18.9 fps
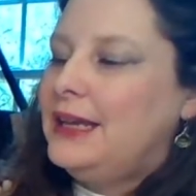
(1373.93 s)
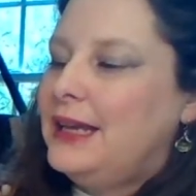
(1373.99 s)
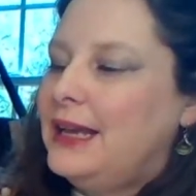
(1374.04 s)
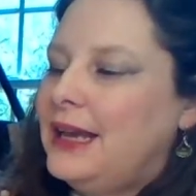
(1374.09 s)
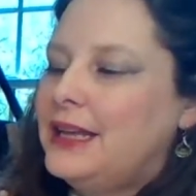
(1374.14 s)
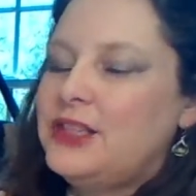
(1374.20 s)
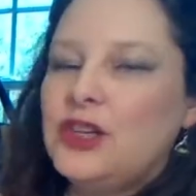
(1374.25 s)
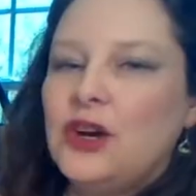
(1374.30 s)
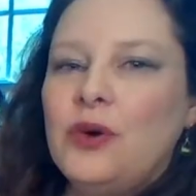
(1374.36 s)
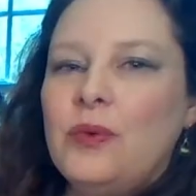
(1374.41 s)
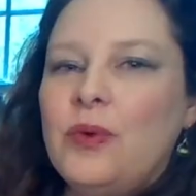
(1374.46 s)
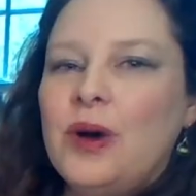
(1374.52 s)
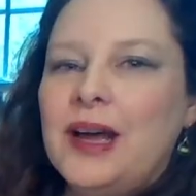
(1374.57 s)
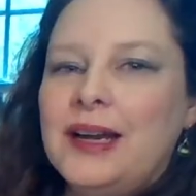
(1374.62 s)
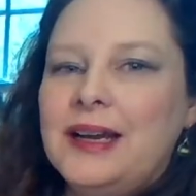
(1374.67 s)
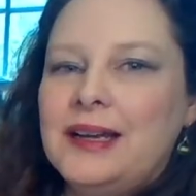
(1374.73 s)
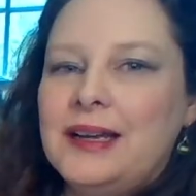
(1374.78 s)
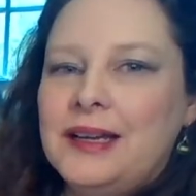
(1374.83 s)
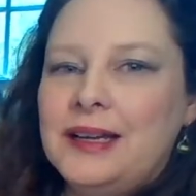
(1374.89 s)

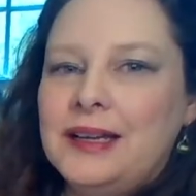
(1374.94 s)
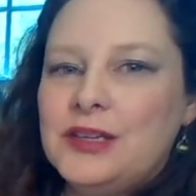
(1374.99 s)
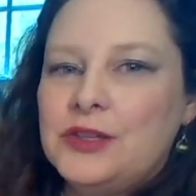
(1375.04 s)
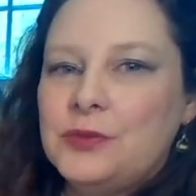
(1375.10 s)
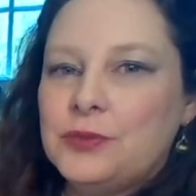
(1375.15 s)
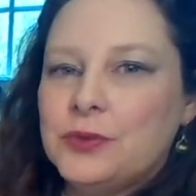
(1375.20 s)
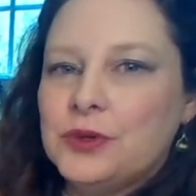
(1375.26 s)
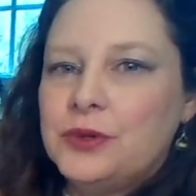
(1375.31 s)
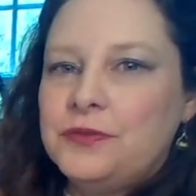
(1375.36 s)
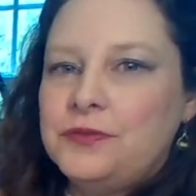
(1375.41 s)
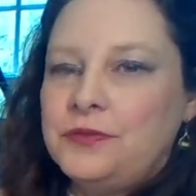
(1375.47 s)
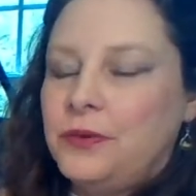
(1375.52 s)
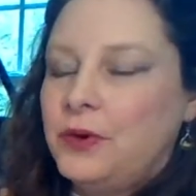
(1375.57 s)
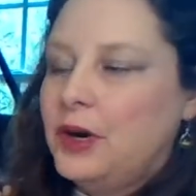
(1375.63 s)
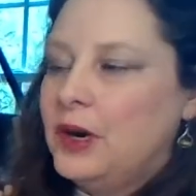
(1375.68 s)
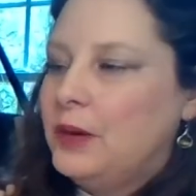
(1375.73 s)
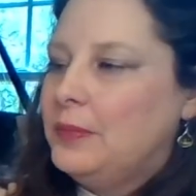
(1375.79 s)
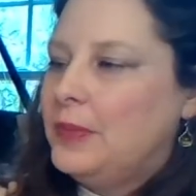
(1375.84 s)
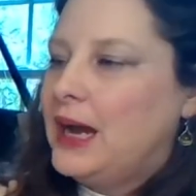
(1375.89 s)
it in its root
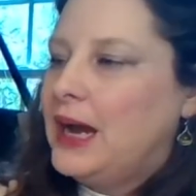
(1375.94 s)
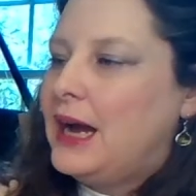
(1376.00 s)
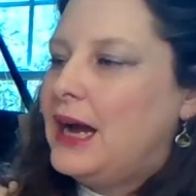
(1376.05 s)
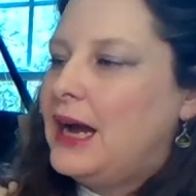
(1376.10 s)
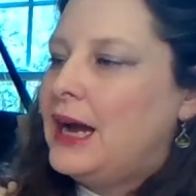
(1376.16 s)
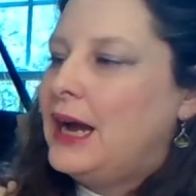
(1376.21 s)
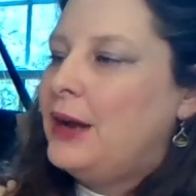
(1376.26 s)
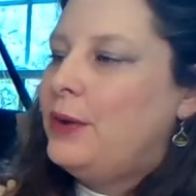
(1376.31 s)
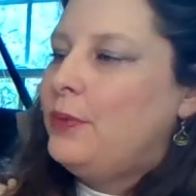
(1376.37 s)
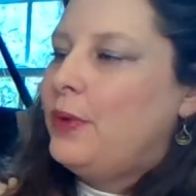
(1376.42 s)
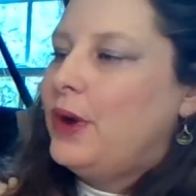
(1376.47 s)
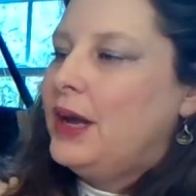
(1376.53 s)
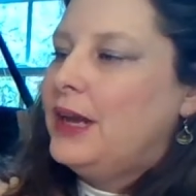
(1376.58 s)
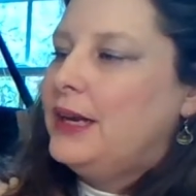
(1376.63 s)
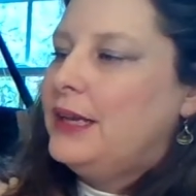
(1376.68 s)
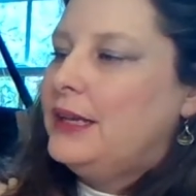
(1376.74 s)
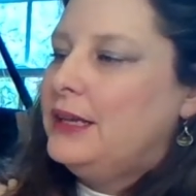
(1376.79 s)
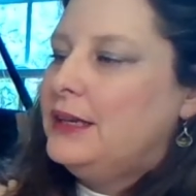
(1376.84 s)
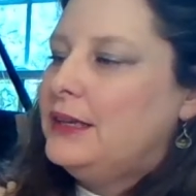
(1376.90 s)
form, I want
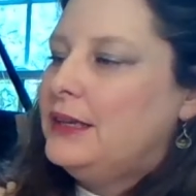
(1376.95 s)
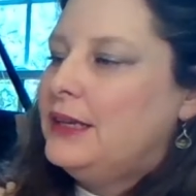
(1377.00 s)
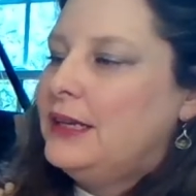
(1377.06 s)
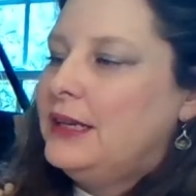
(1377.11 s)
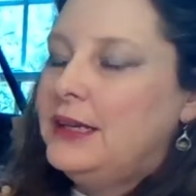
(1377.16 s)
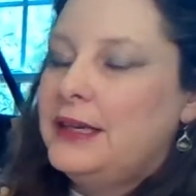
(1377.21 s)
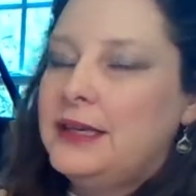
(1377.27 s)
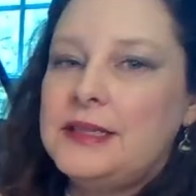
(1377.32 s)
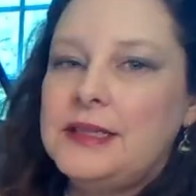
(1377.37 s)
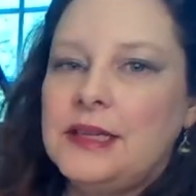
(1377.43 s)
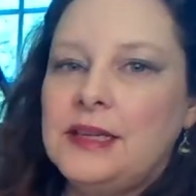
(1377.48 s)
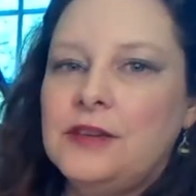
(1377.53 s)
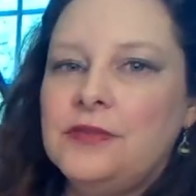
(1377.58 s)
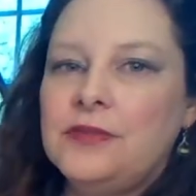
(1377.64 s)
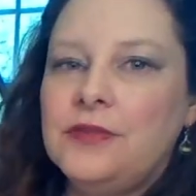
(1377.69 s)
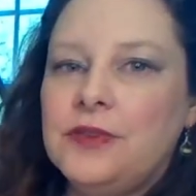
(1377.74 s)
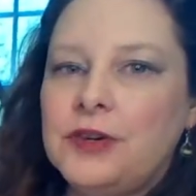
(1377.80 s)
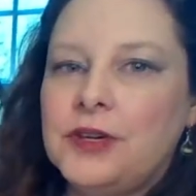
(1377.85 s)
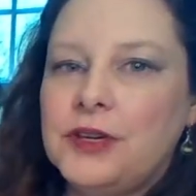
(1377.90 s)
it in its
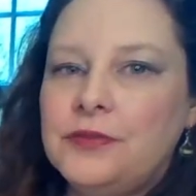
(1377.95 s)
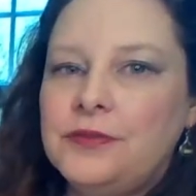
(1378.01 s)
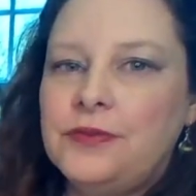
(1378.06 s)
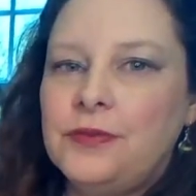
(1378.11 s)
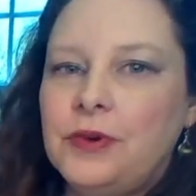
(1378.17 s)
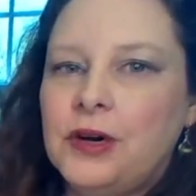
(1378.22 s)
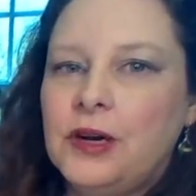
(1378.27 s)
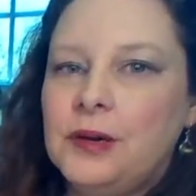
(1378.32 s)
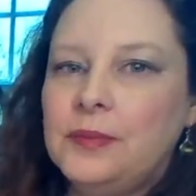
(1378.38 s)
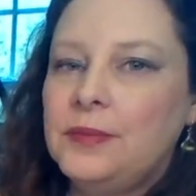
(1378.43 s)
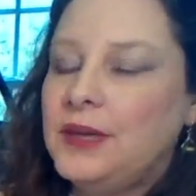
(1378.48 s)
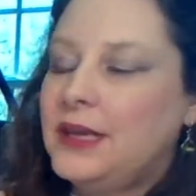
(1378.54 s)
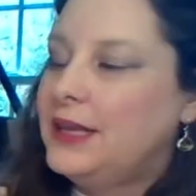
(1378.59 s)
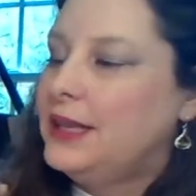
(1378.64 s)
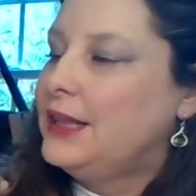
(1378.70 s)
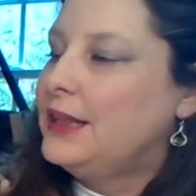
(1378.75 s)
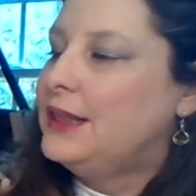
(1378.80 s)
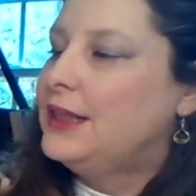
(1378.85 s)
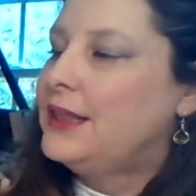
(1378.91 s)
inverted form,
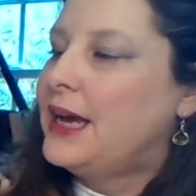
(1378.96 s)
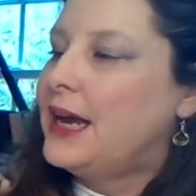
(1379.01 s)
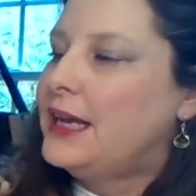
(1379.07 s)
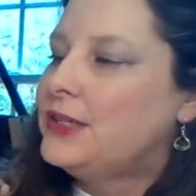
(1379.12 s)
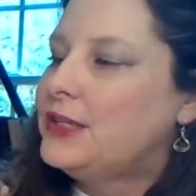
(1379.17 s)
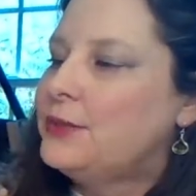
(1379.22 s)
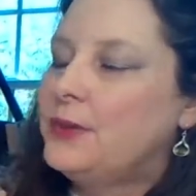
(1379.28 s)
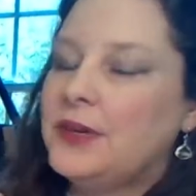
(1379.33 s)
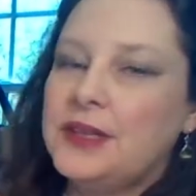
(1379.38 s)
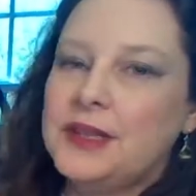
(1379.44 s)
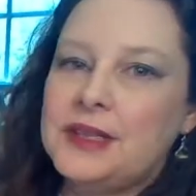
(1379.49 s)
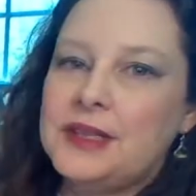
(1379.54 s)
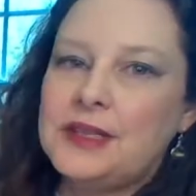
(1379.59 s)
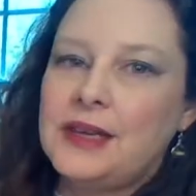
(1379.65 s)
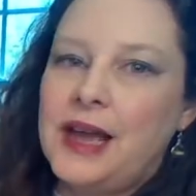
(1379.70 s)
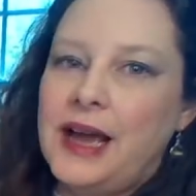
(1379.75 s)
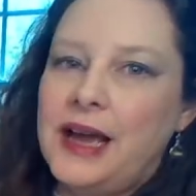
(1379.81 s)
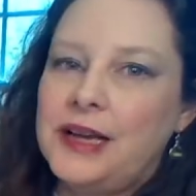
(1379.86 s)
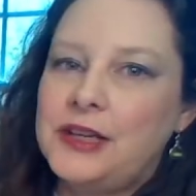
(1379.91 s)
that's where the
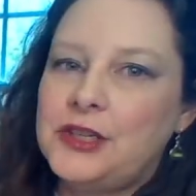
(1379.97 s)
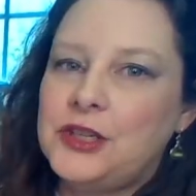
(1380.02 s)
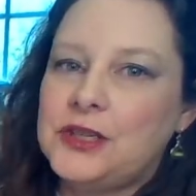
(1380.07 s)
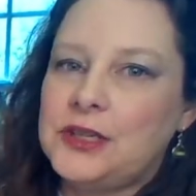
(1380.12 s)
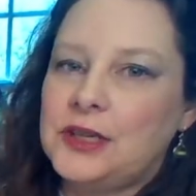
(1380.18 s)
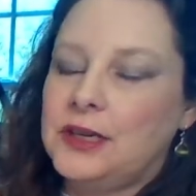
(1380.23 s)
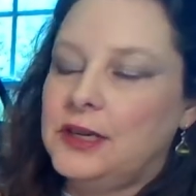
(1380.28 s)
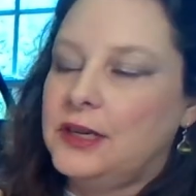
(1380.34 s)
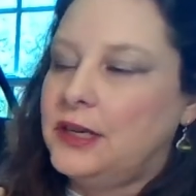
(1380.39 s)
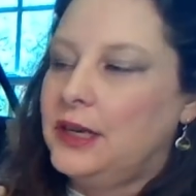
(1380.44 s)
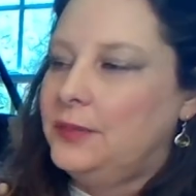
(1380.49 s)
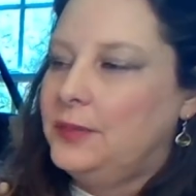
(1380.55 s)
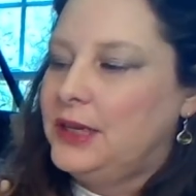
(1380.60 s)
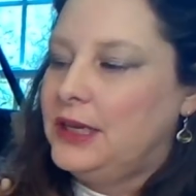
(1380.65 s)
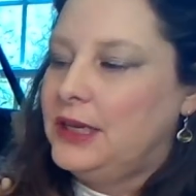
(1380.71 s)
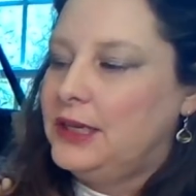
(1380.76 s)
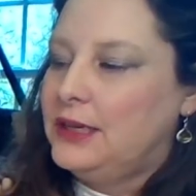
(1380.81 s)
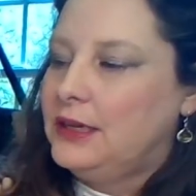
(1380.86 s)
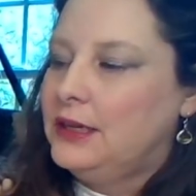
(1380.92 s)
slash is going to come
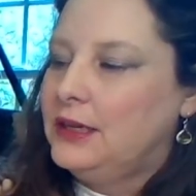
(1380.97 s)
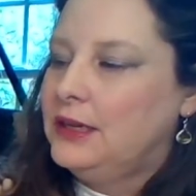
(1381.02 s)
in.